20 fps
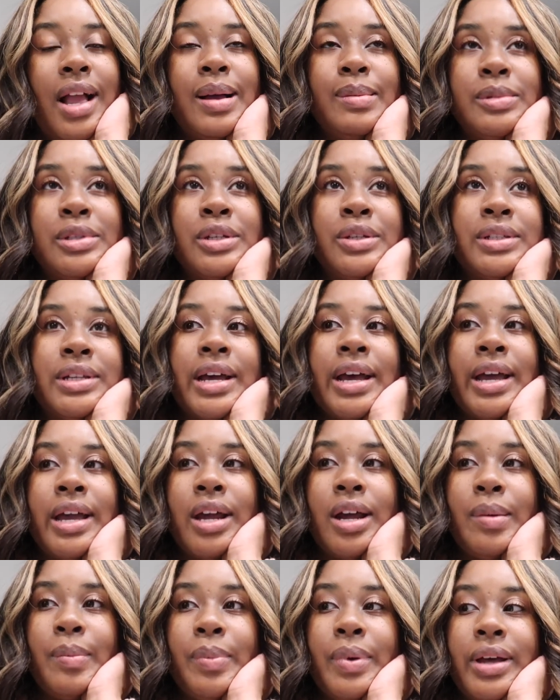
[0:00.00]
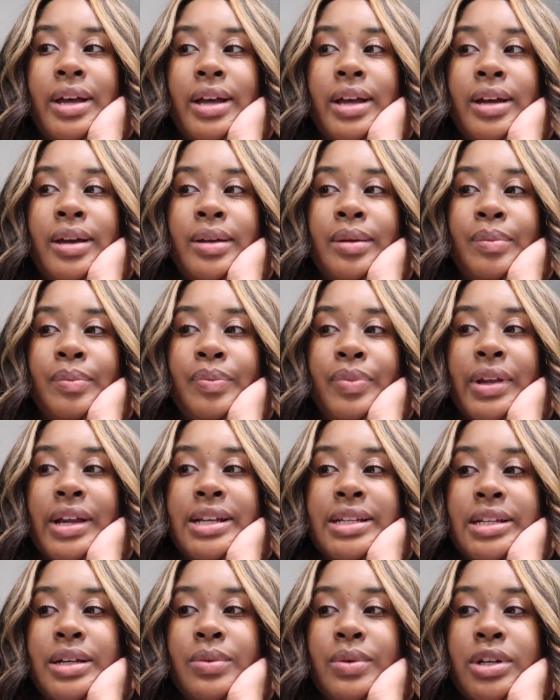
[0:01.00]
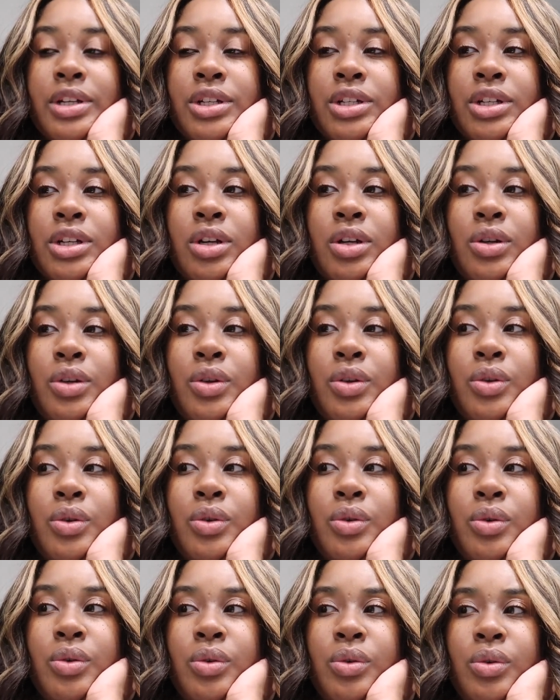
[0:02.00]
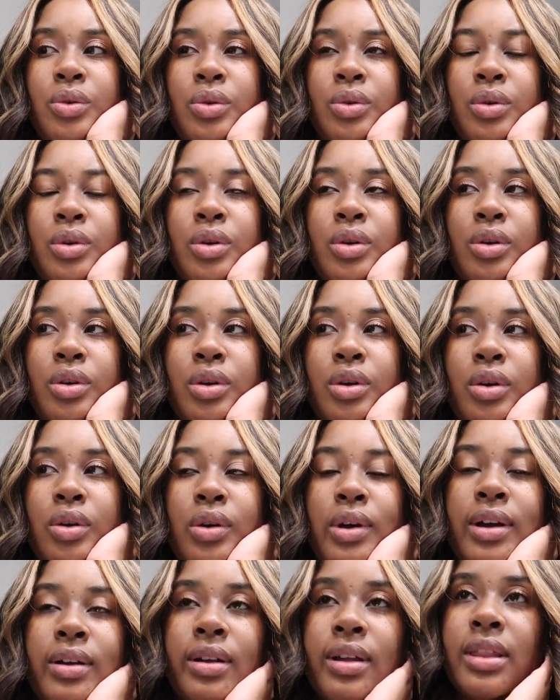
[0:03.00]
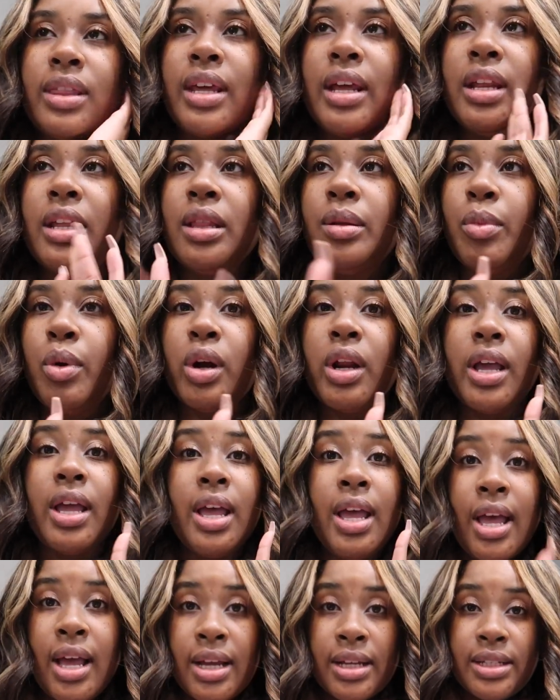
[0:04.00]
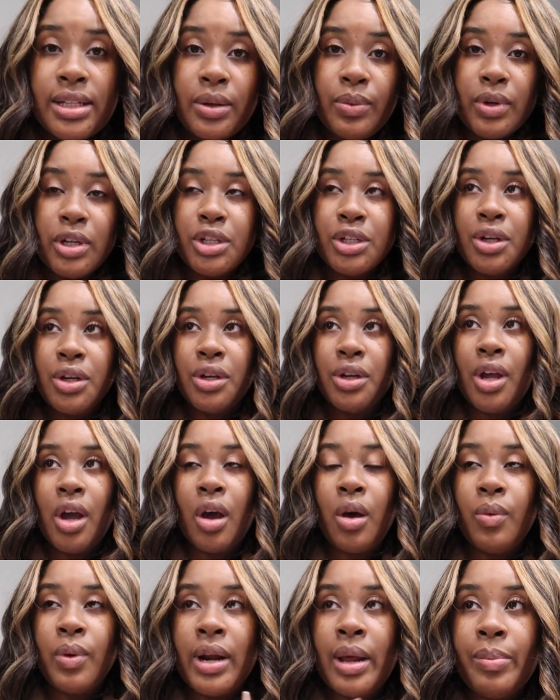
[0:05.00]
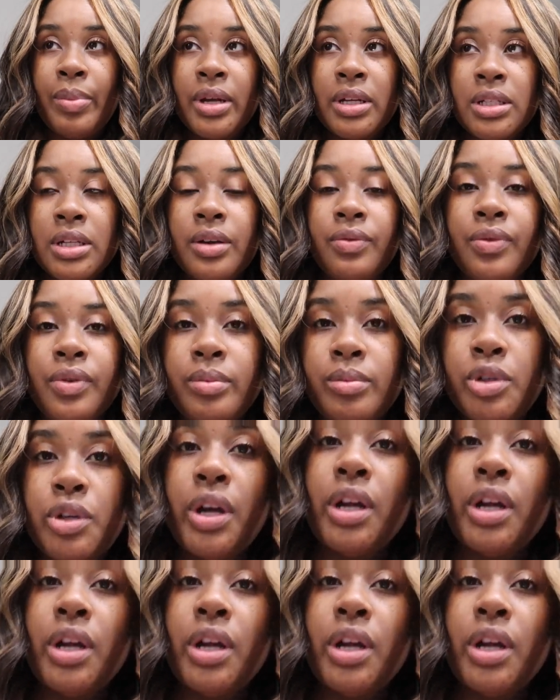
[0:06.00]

I'm so tired, but um, I did wanna show you, oh, I'll get that in the morning. Did wanna show y'all what I picked up from